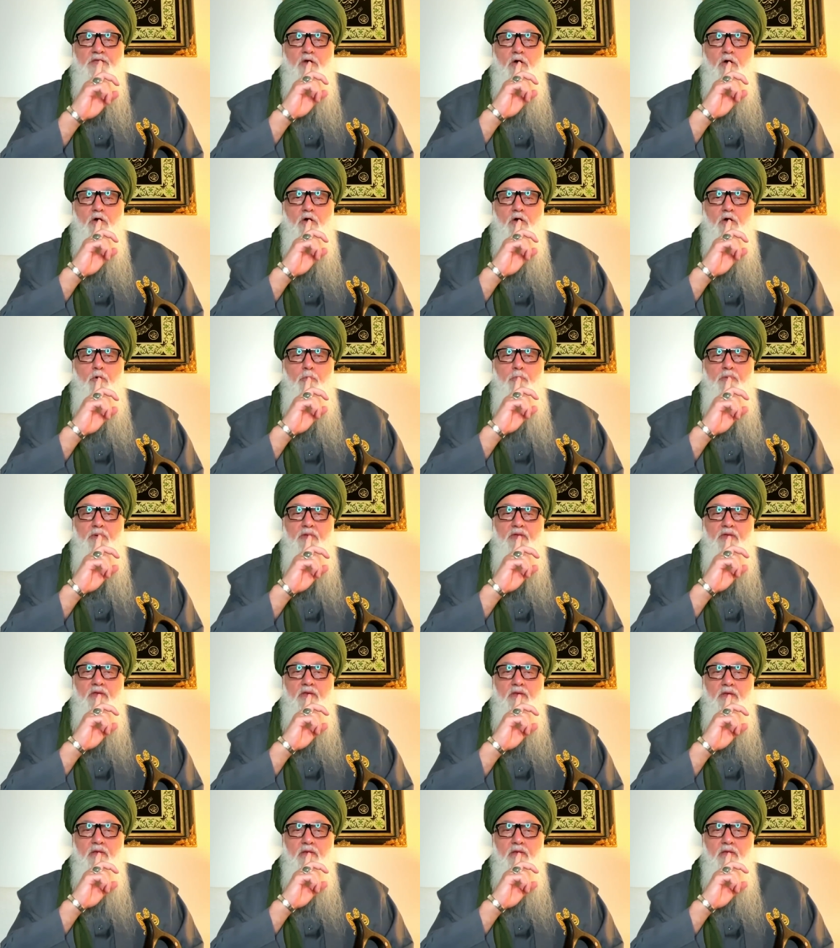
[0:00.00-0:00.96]
to
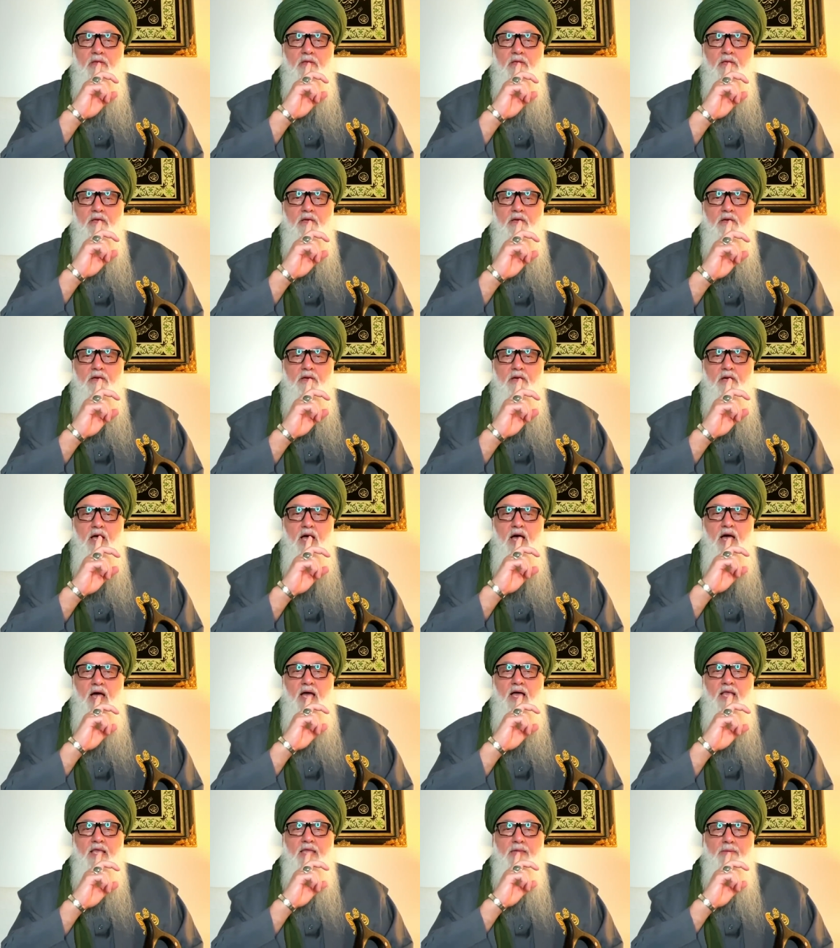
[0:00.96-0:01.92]
open
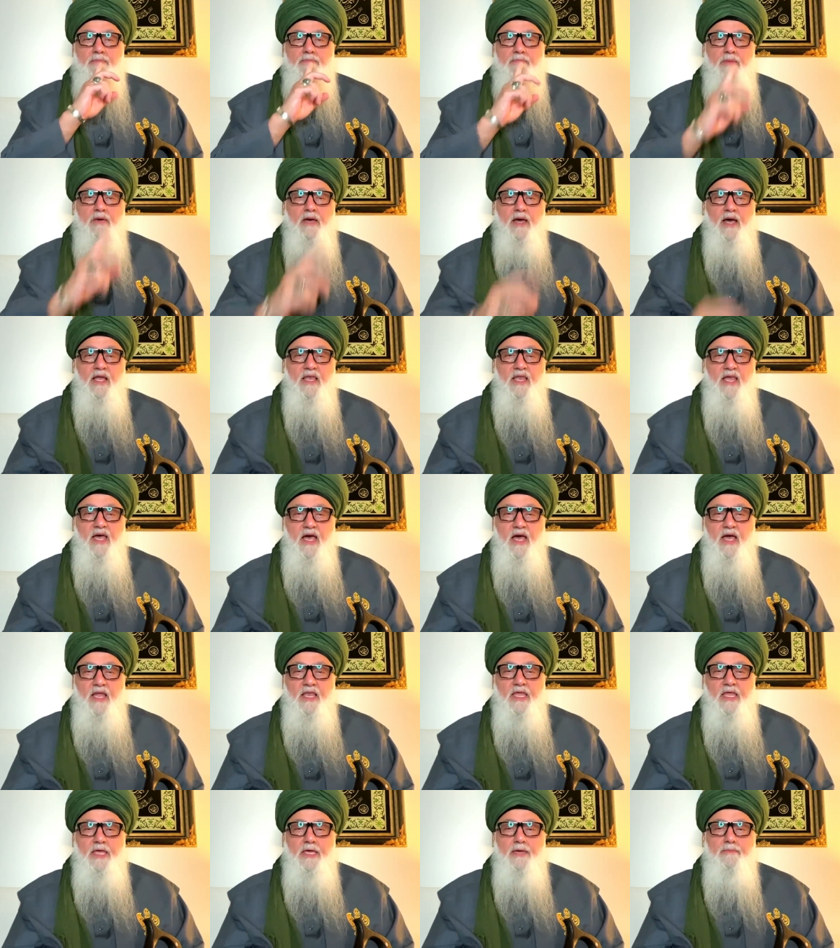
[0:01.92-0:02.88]
alim,
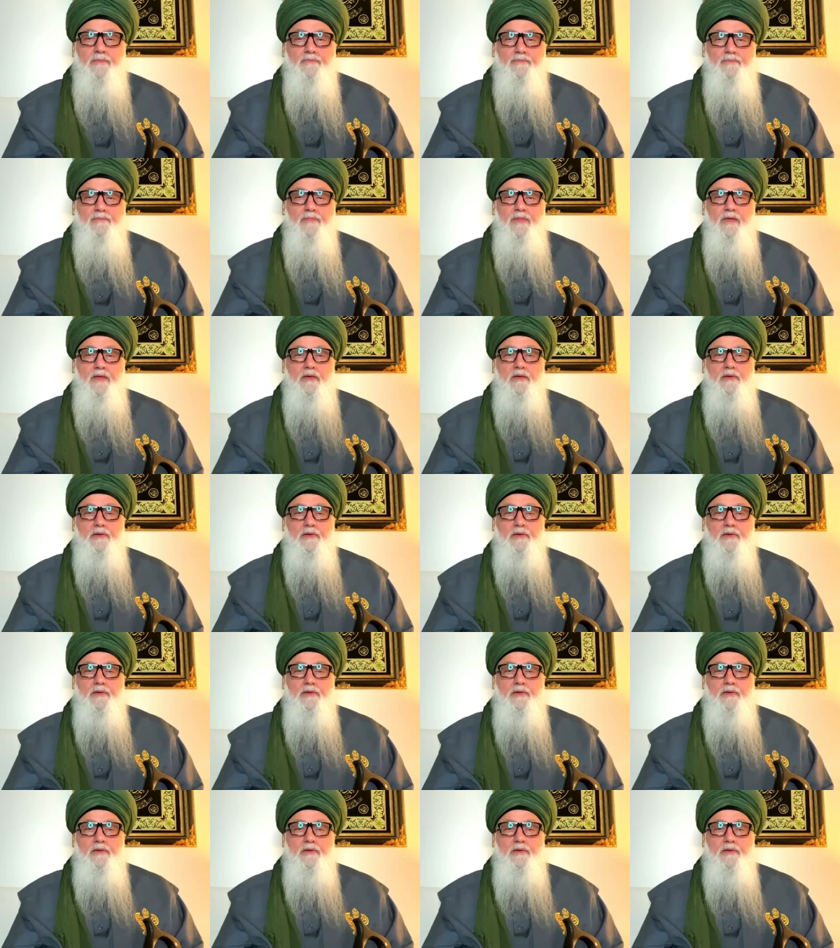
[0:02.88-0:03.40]
al-alim,